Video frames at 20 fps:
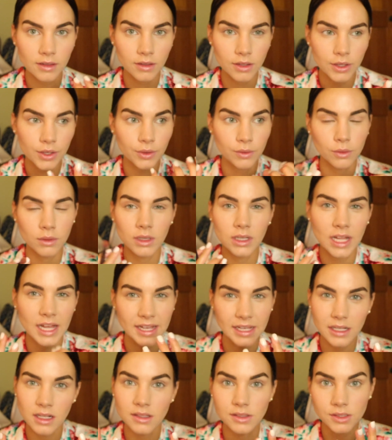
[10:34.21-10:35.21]
you know,
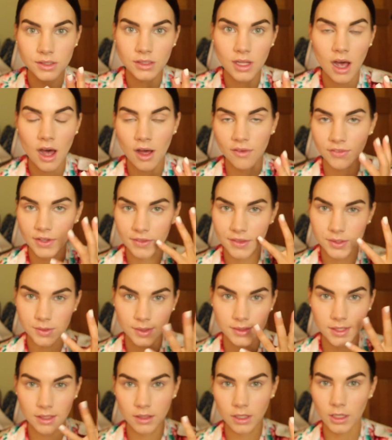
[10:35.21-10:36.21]
light and soft, and this
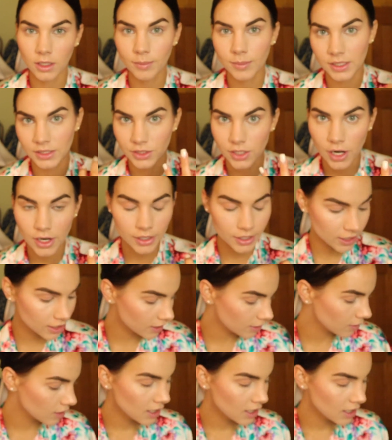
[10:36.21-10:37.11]
one's a little bit darker.